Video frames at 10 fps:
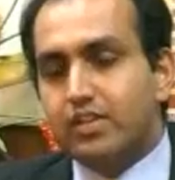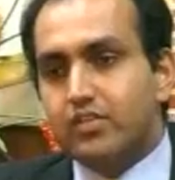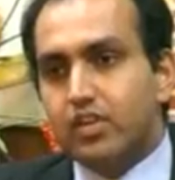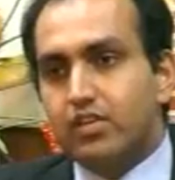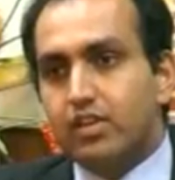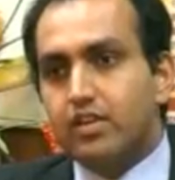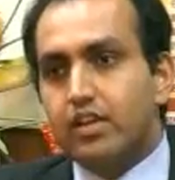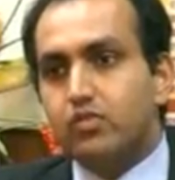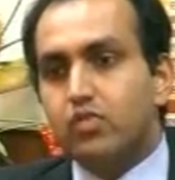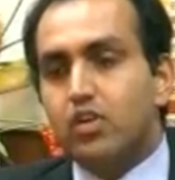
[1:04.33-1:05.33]
and the children,
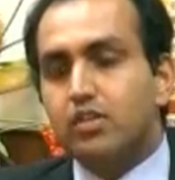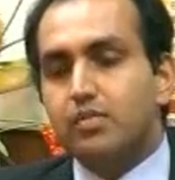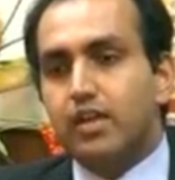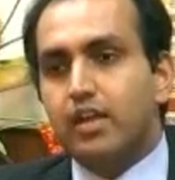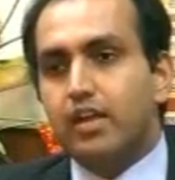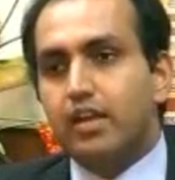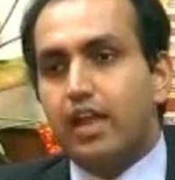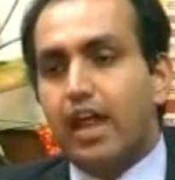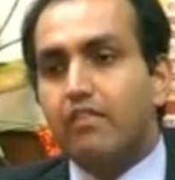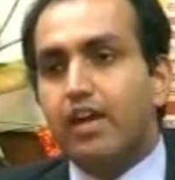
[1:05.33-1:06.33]
they do not
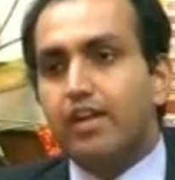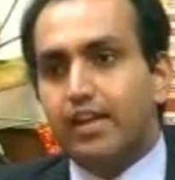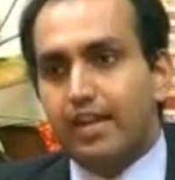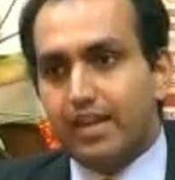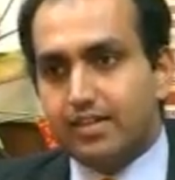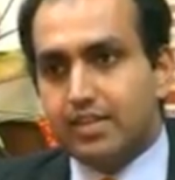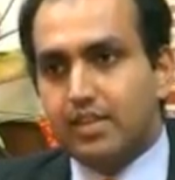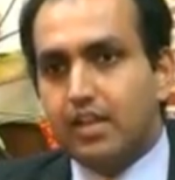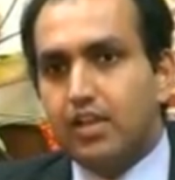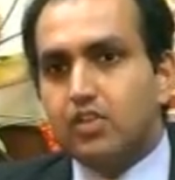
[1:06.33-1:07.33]
have a connect.
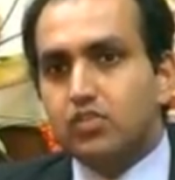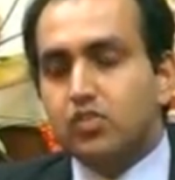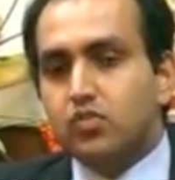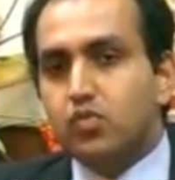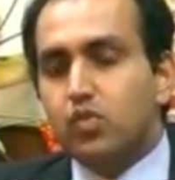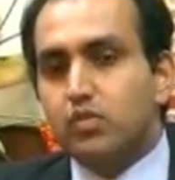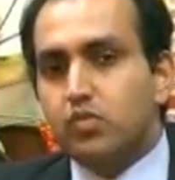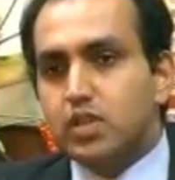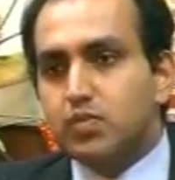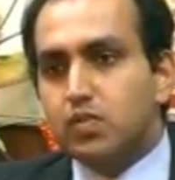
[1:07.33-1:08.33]
So school
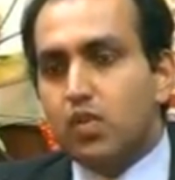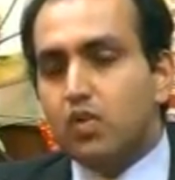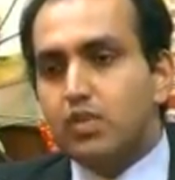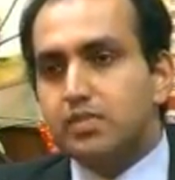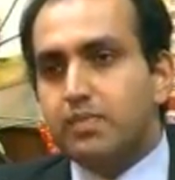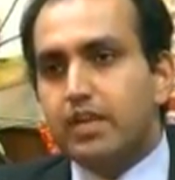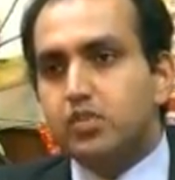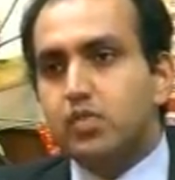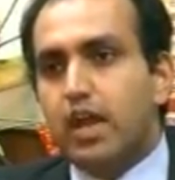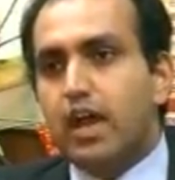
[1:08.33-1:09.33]
Roots was always
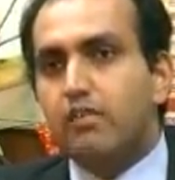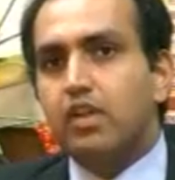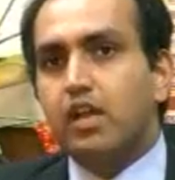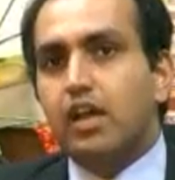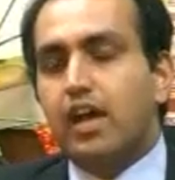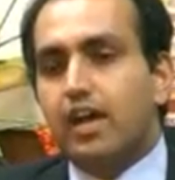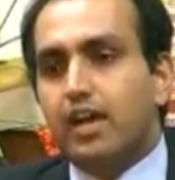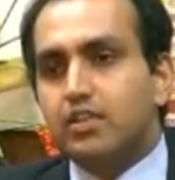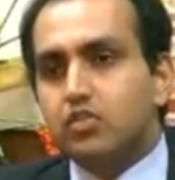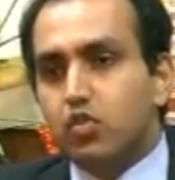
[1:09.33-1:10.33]
meant to have
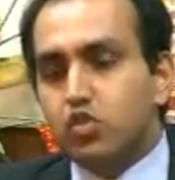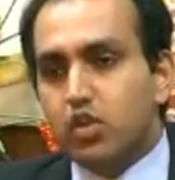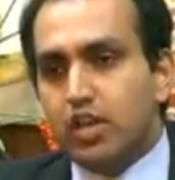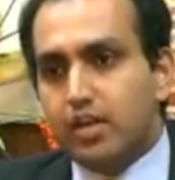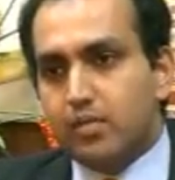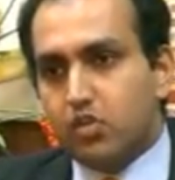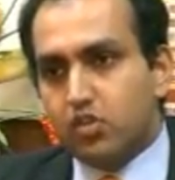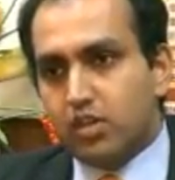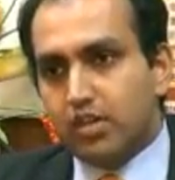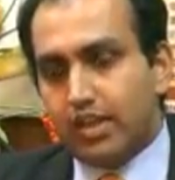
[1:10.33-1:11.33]
a social and an emotional